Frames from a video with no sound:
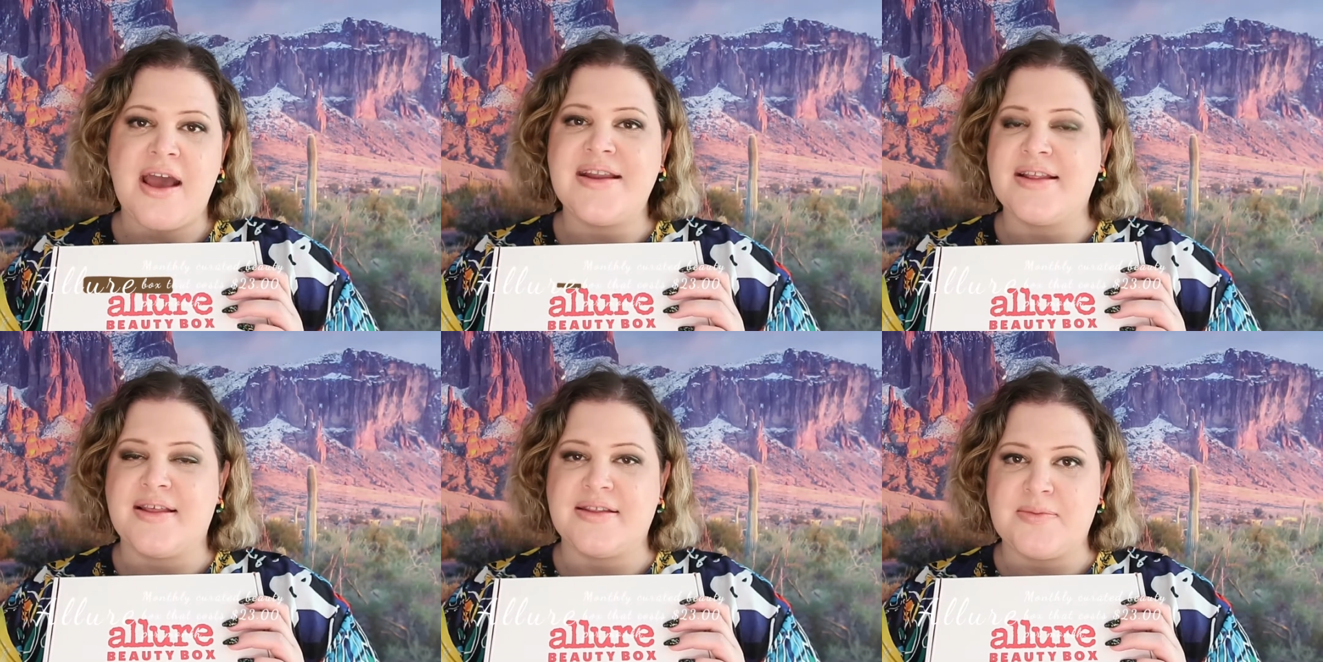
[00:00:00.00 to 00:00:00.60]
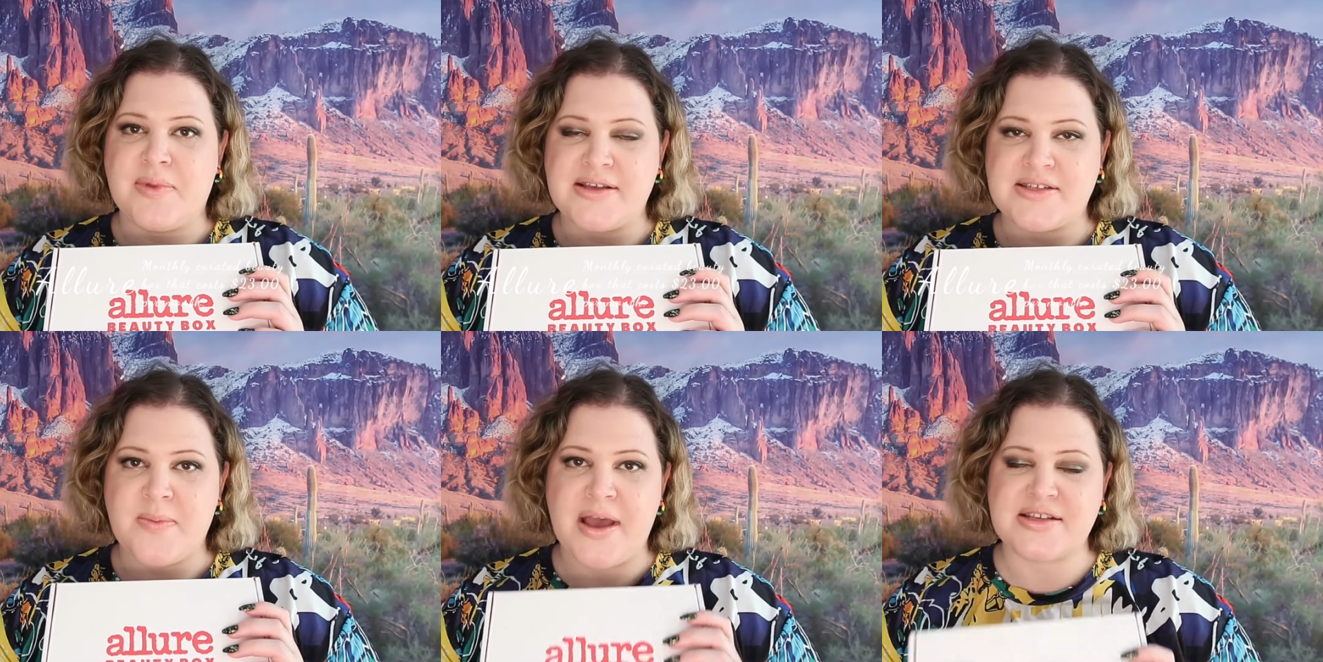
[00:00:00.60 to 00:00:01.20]
didn't like the
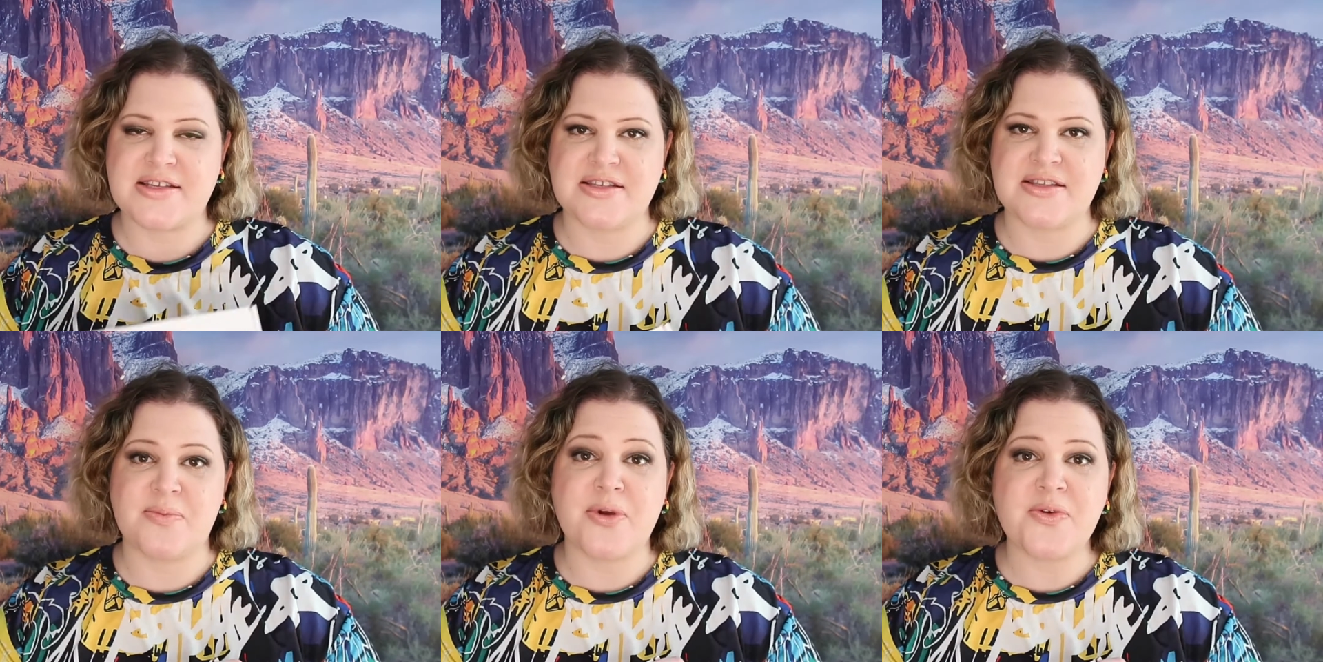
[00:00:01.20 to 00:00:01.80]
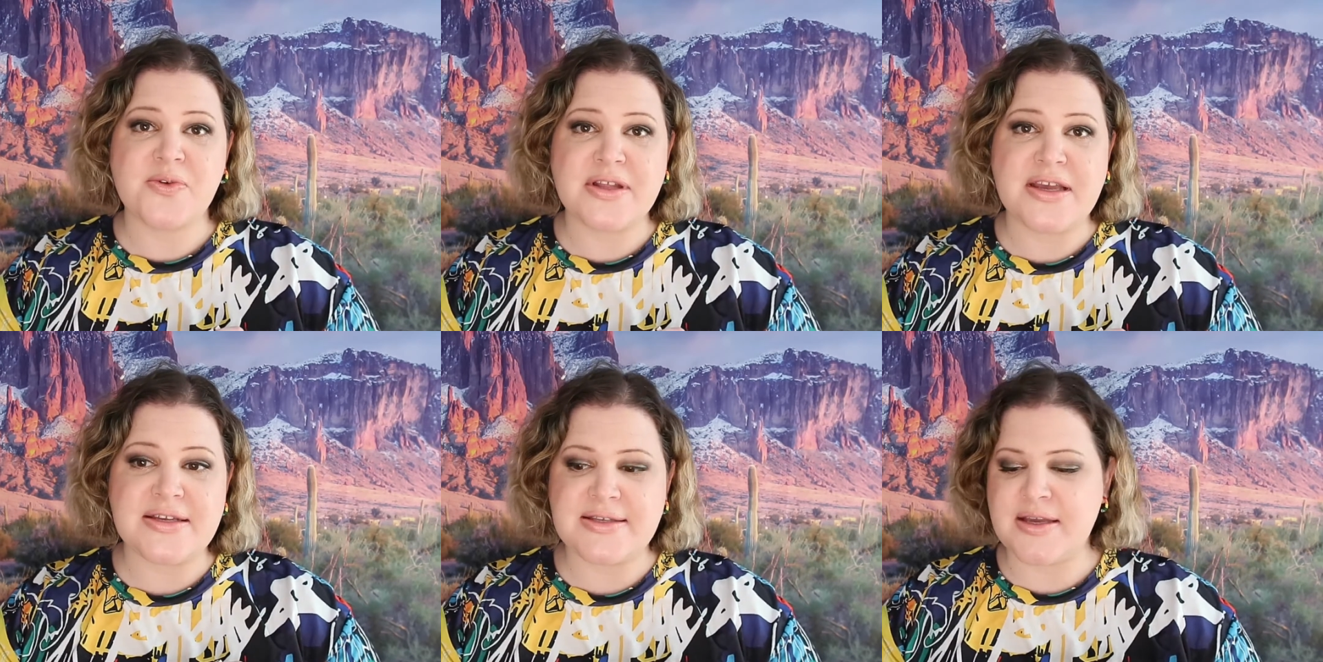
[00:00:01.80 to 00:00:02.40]
plastic bags because they broke
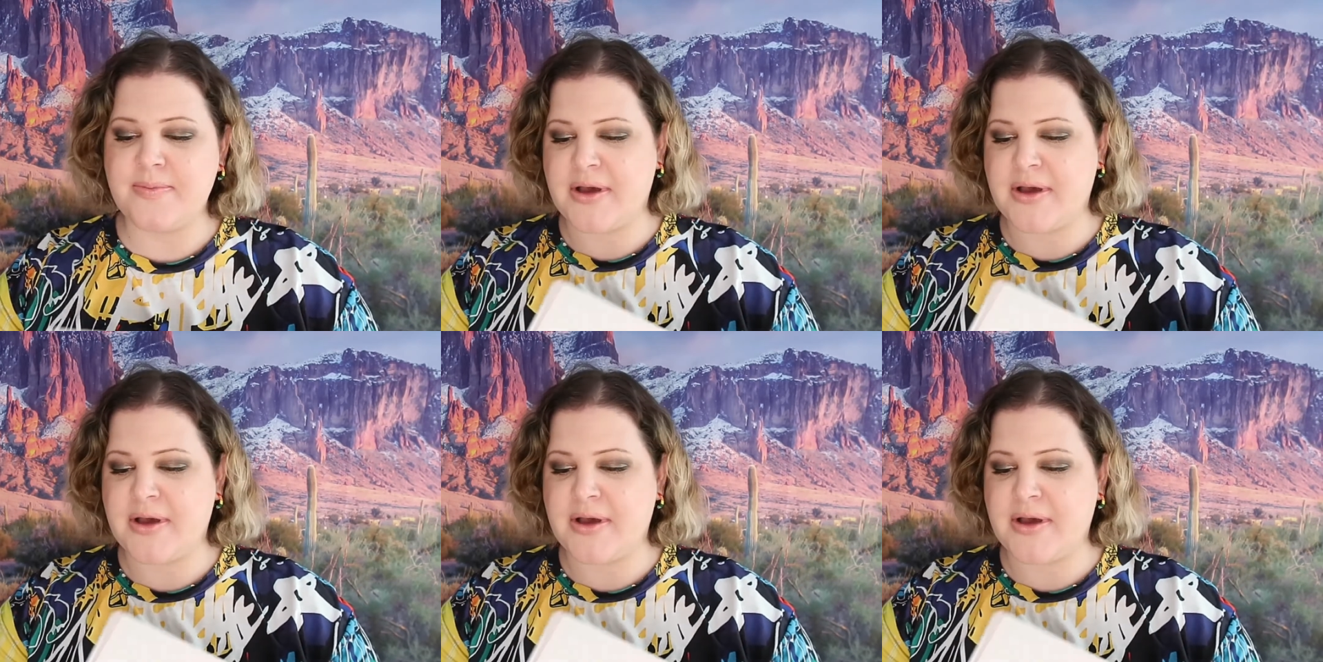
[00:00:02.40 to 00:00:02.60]
really easy.